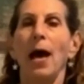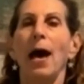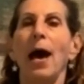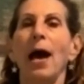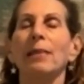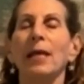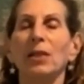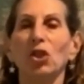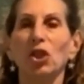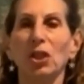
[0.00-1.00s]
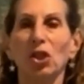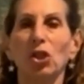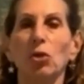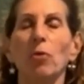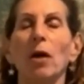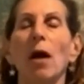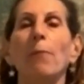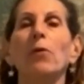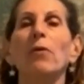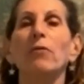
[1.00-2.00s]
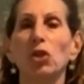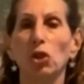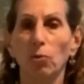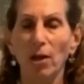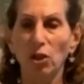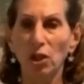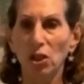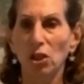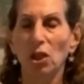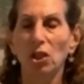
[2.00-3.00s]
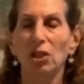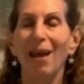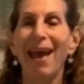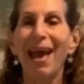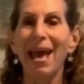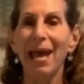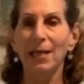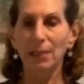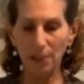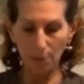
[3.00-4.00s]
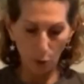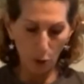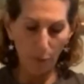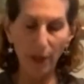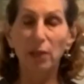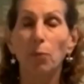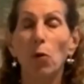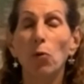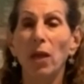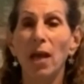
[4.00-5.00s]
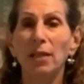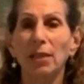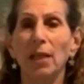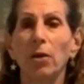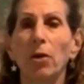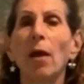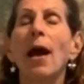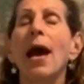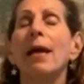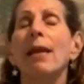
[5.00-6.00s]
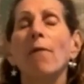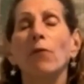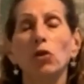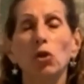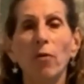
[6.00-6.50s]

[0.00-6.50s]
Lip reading: And let's just do a couple of stretches just to end. You can place both hands here. Now, if you do have